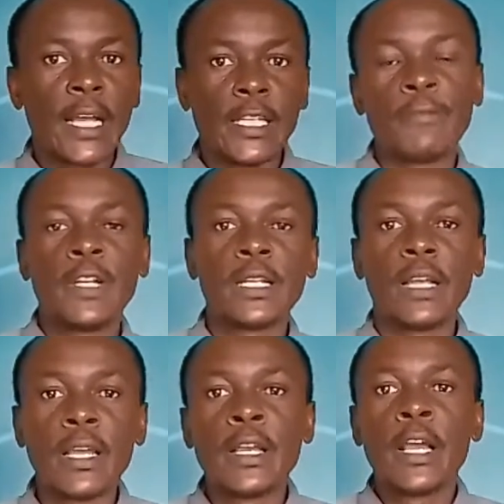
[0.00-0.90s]

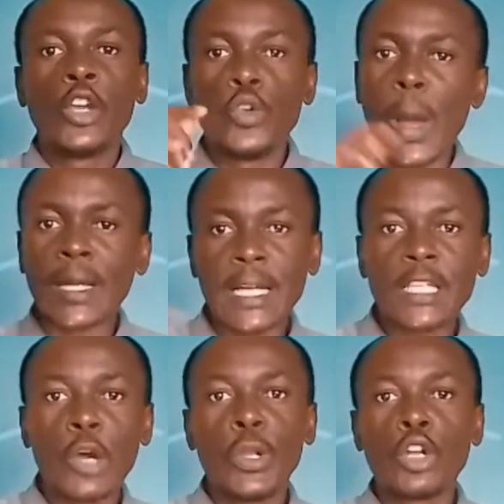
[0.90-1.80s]
definitely your data
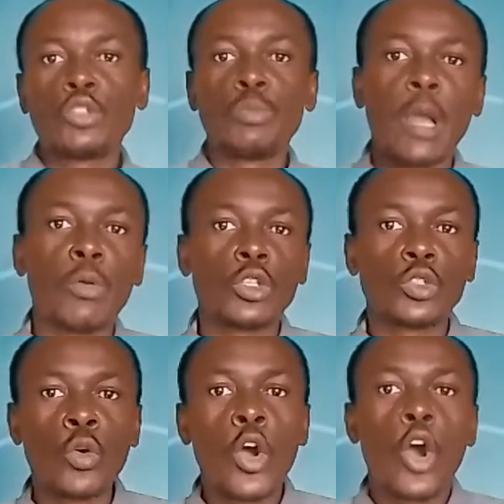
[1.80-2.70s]
will not be able
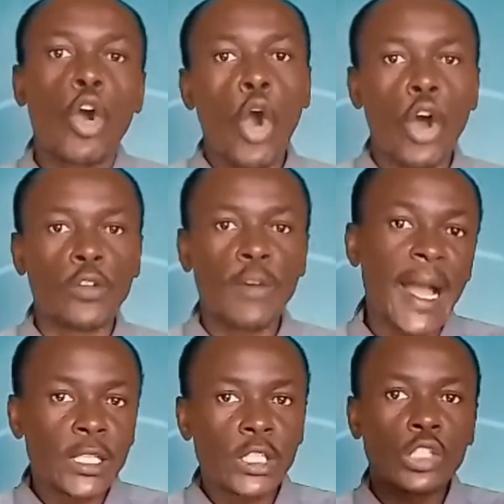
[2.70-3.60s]
to converge